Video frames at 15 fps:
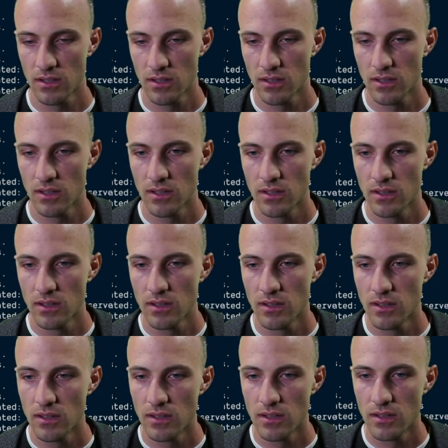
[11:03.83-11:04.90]

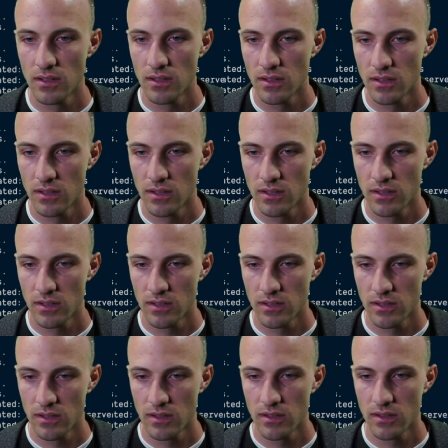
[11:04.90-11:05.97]

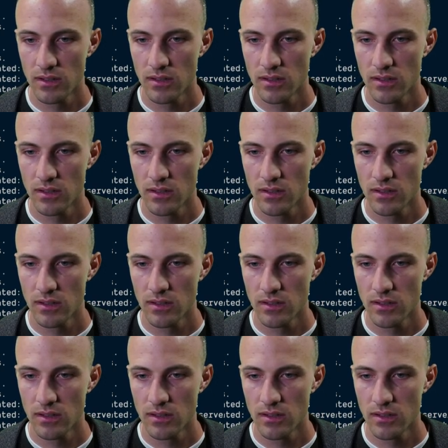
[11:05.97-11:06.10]
[no speech]